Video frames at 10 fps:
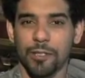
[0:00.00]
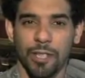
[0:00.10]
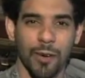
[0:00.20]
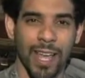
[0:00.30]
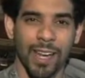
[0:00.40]
there's
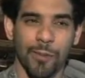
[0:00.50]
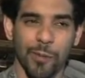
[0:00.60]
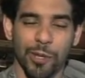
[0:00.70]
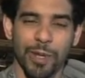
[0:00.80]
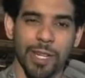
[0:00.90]
no hand I'm
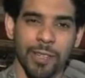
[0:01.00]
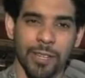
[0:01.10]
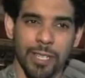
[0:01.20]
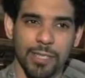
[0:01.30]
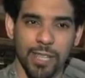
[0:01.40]
really beating
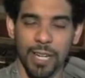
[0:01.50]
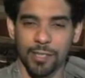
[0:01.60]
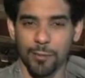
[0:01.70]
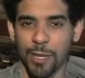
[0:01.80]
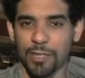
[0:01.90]
there that
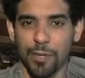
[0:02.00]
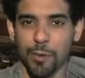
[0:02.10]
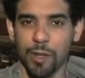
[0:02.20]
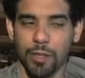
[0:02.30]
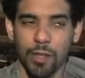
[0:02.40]
Scotty's going to raise me
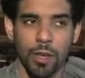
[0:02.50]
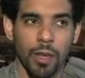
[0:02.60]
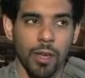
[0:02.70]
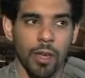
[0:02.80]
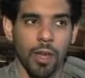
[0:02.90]
with
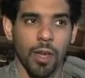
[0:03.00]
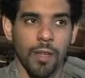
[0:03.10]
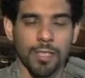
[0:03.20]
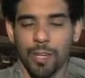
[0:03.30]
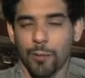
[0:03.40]

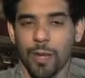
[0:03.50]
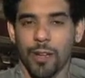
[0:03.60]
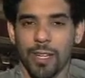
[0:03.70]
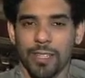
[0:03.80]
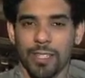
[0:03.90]
that's going to play
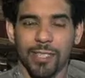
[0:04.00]
out like that.